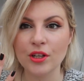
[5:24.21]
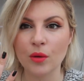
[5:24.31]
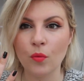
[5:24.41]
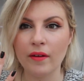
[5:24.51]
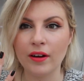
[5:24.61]
which
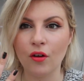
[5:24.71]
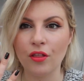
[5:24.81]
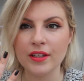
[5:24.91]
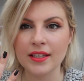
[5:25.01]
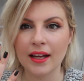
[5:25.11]
I'm wearing
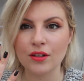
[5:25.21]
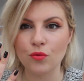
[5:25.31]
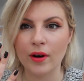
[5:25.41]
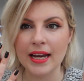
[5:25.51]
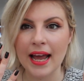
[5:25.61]
on this
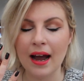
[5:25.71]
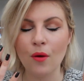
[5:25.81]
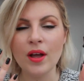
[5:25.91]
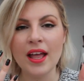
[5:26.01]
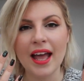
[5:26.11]
hand right now.